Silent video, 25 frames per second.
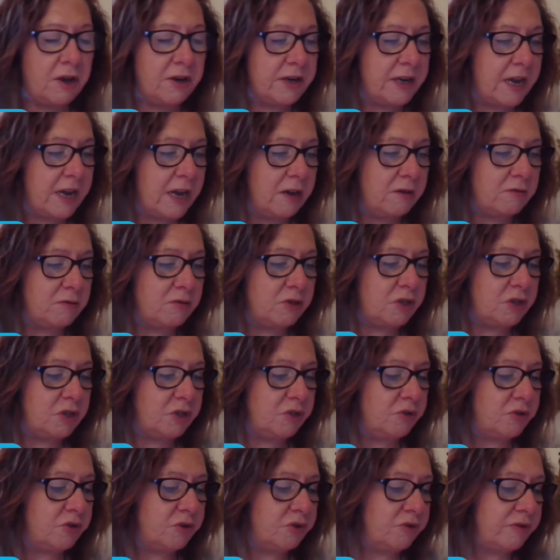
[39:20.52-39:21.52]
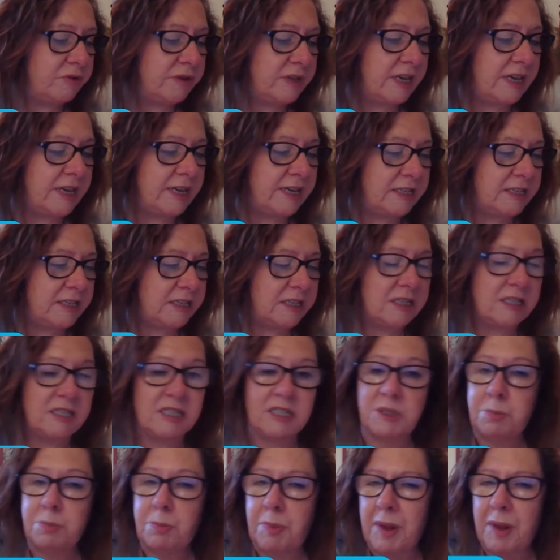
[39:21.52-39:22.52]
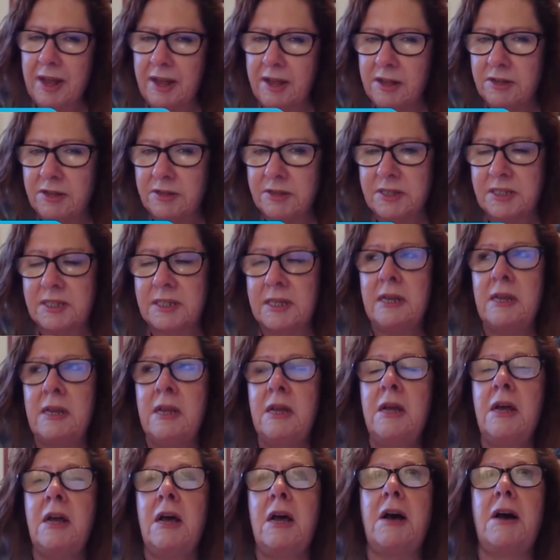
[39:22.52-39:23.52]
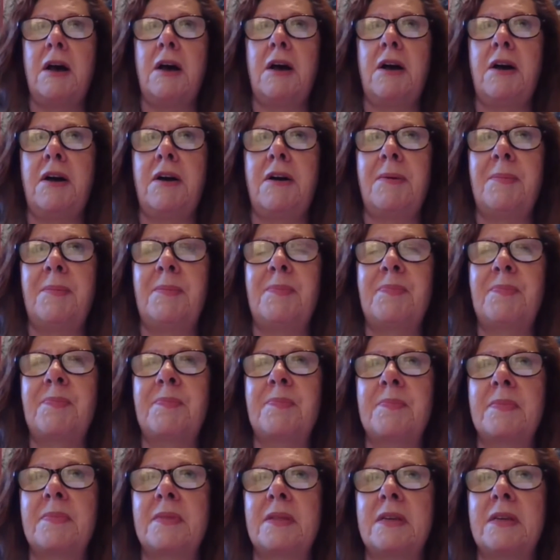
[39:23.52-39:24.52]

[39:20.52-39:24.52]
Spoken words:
how to create spells, to